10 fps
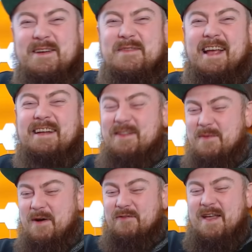at the end of the
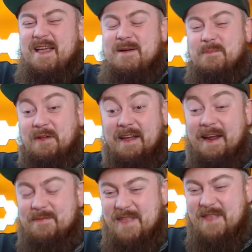month. But
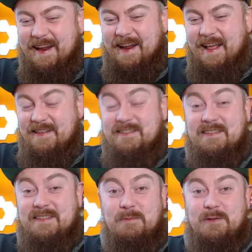yeah, this is
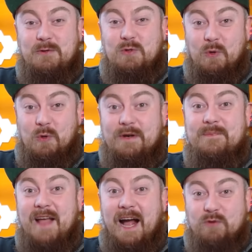an absolute joke.
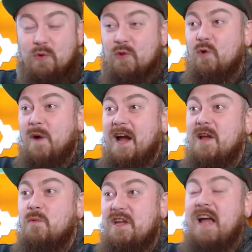I don't know why
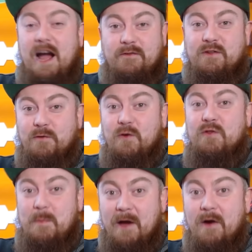we have to foot
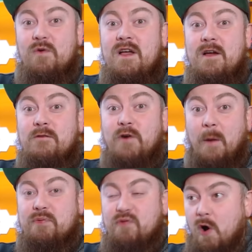the bill for a
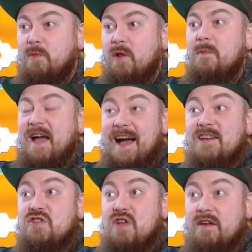problem that
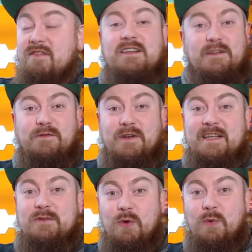has nothing to
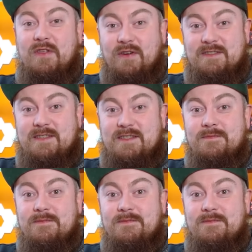fucking do with us.